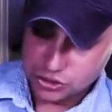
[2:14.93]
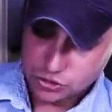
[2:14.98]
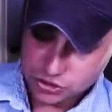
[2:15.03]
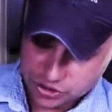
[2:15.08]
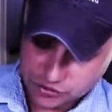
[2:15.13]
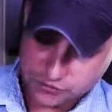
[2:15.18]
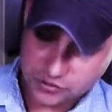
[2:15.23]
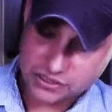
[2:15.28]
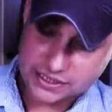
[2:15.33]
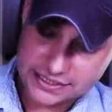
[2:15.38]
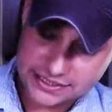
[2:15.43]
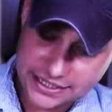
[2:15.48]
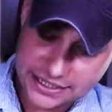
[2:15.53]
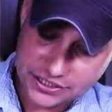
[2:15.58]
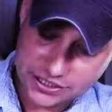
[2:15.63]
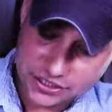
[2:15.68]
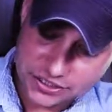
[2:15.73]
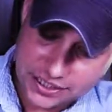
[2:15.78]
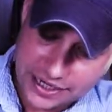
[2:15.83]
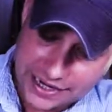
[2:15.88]
you should really
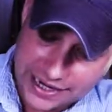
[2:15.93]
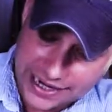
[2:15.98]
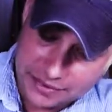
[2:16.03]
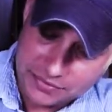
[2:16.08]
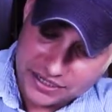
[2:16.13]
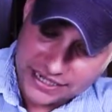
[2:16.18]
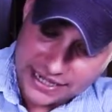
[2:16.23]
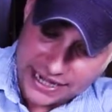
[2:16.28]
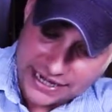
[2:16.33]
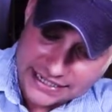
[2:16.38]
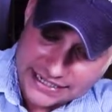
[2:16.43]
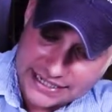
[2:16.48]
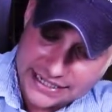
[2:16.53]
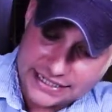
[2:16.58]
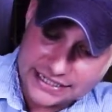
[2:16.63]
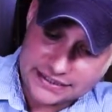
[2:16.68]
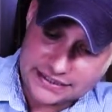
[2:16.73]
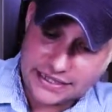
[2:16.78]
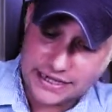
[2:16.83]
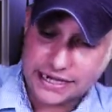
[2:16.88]
take your time and get
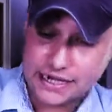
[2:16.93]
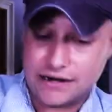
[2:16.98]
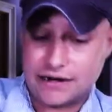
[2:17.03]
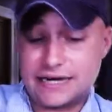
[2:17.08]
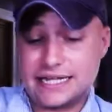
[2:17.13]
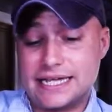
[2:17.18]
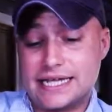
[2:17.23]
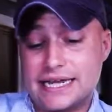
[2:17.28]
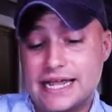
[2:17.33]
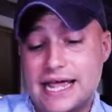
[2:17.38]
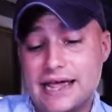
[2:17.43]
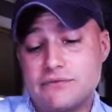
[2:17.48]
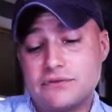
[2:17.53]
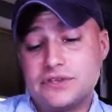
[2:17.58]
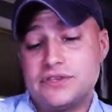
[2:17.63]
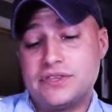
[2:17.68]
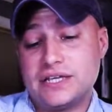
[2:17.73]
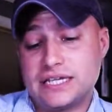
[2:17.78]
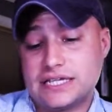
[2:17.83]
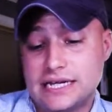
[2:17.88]
in there and get
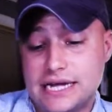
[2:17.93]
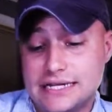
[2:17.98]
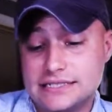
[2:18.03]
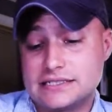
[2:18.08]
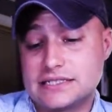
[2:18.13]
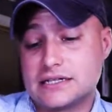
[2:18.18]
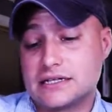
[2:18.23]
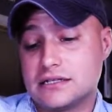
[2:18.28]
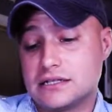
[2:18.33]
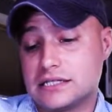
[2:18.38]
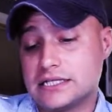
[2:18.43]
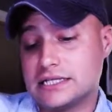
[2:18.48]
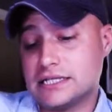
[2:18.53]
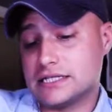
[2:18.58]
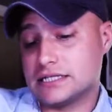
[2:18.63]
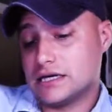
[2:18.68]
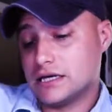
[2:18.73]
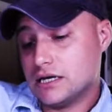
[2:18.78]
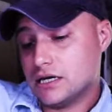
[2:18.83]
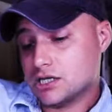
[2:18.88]
everything nice and
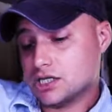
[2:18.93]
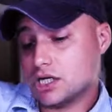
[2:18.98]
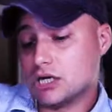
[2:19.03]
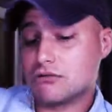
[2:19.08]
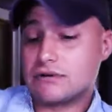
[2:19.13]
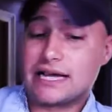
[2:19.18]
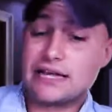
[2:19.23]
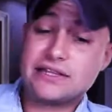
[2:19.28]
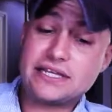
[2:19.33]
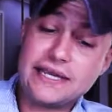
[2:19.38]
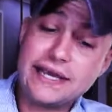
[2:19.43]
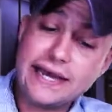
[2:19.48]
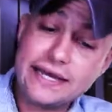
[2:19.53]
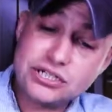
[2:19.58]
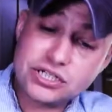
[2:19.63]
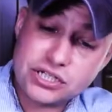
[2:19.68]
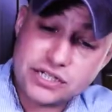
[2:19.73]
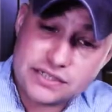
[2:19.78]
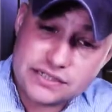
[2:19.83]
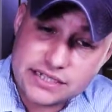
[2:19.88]
clean. Go around the
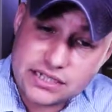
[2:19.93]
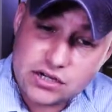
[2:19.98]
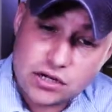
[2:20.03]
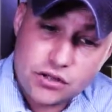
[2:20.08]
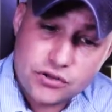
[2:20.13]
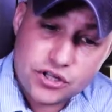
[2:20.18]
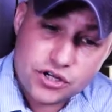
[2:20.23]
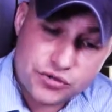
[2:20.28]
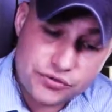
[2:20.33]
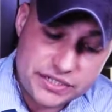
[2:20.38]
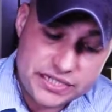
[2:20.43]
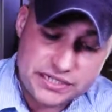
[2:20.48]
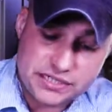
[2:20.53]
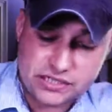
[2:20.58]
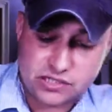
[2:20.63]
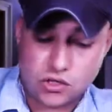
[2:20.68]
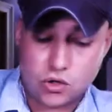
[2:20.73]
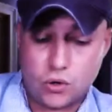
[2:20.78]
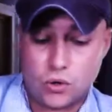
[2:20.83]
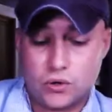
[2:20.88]
edges, get all the grease
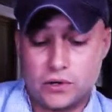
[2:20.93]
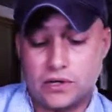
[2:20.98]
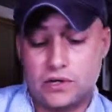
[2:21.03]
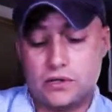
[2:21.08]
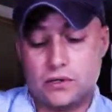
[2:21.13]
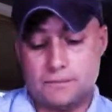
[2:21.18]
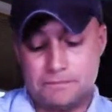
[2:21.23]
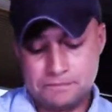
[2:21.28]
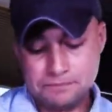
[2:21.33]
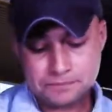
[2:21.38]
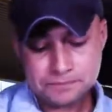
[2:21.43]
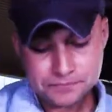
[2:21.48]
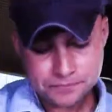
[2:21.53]
and oil,